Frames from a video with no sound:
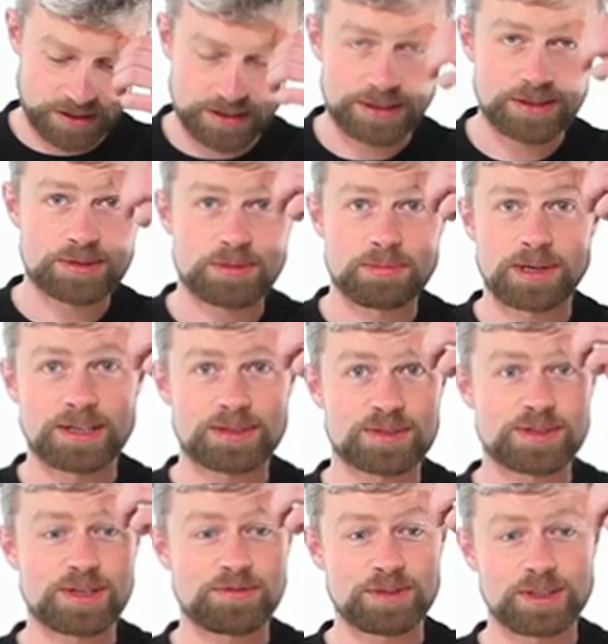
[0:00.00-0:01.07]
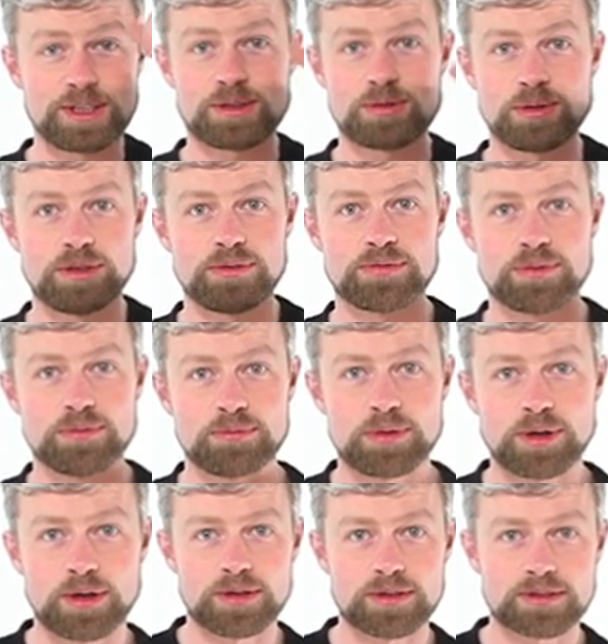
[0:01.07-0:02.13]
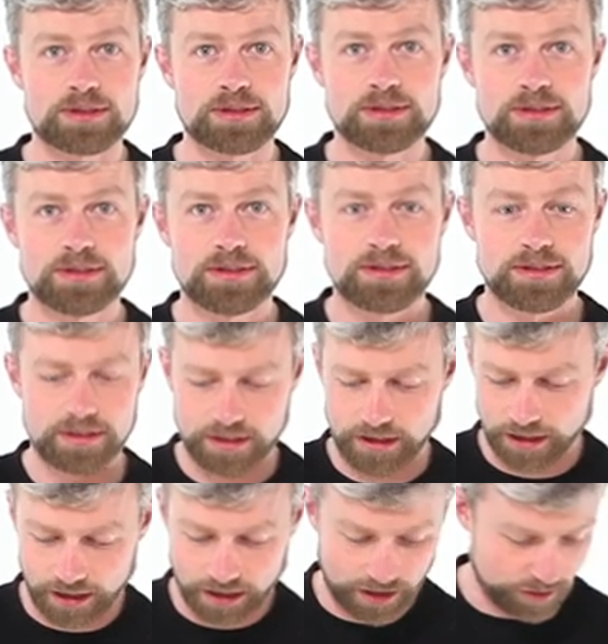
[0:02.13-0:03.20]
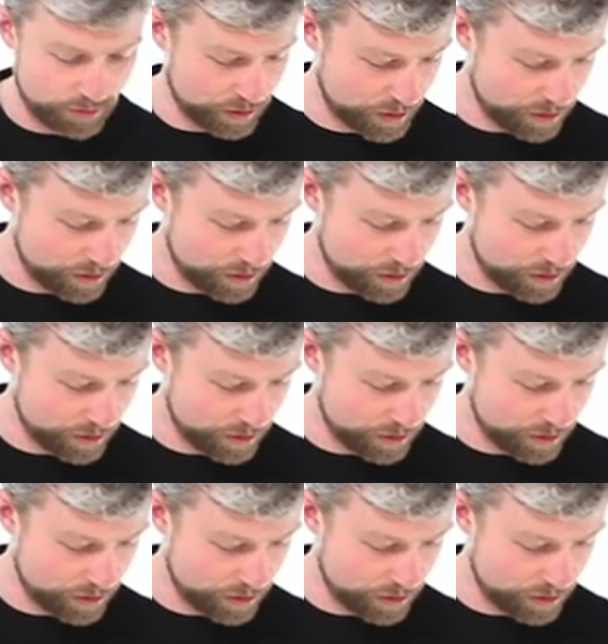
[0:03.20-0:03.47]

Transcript: These are about 70 quid from Park. We're going to